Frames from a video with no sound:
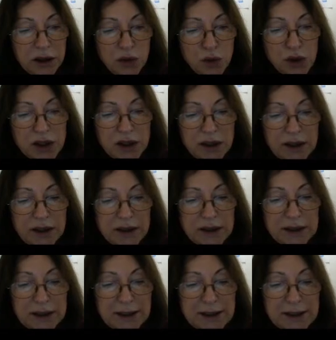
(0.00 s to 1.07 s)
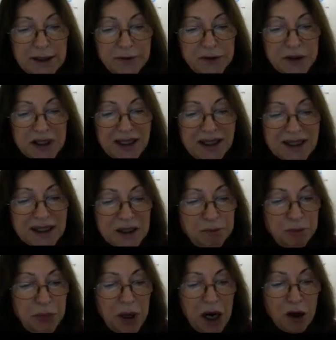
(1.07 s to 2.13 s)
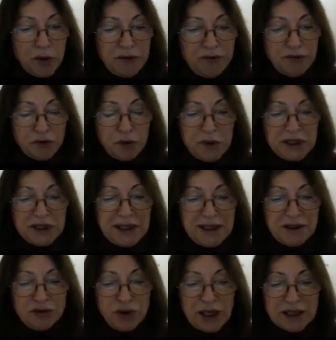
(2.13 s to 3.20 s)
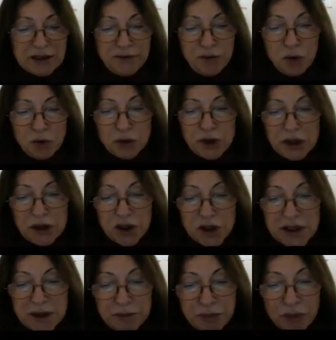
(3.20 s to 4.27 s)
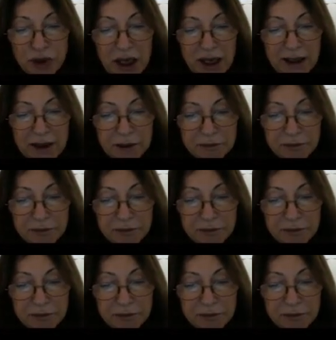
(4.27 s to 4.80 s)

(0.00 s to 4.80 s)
oscillator receives its power from a direct voltage supply